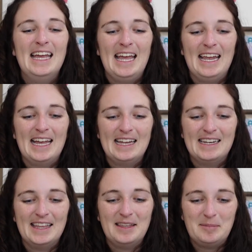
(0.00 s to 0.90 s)

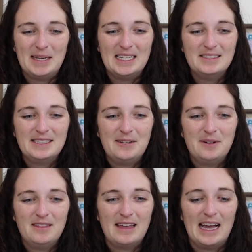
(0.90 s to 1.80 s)
And the biggest thing
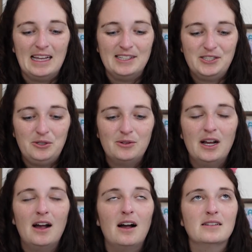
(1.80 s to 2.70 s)
with that is you
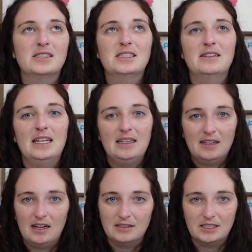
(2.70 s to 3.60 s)
constantly
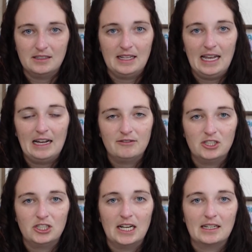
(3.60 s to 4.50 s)
have to
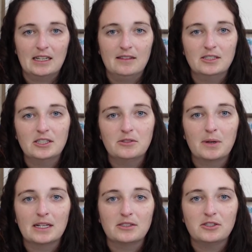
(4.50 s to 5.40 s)
check. And this is
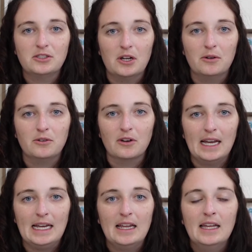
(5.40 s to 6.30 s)
where it's so
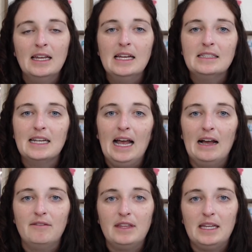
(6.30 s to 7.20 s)
great to
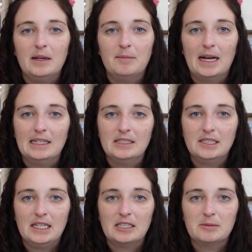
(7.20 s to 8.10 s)
have the My
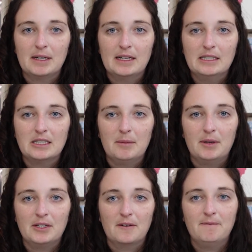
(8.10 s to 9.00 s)
Disney experience up
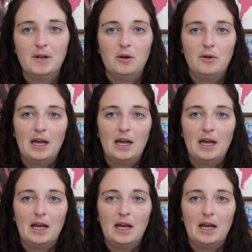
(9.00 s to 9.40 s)
on your phone.